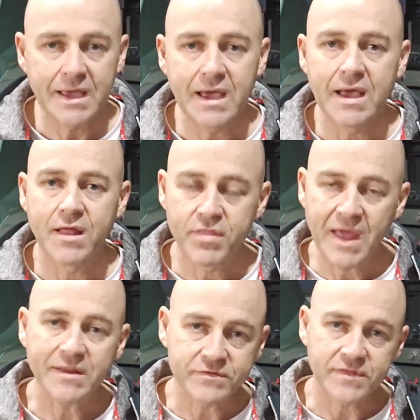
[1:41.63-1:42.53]

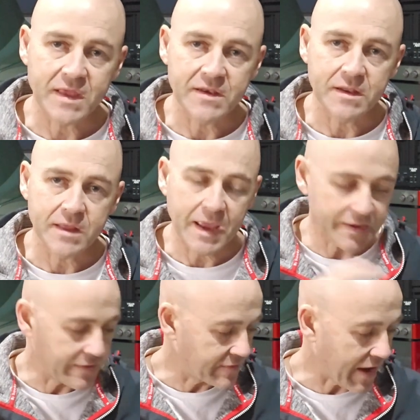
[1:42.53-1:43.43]
That is then
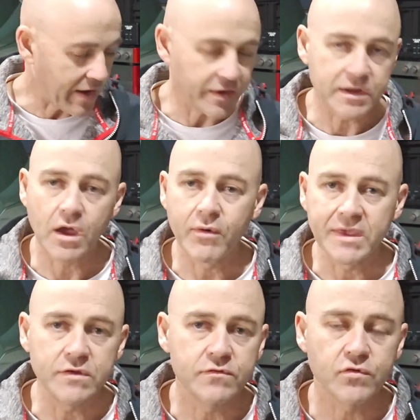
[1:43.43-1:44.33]
heading down and going
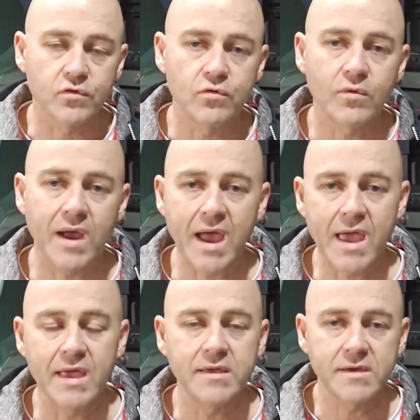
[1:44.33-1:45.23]
into
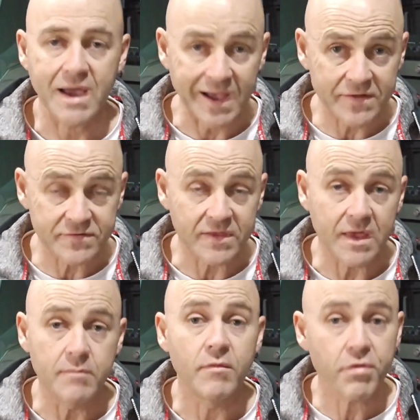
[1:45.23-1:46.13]
a
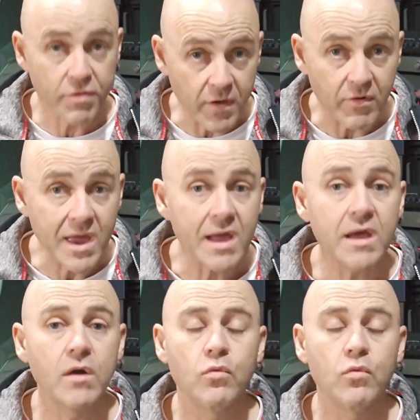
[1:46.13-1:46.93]
RCM Feria,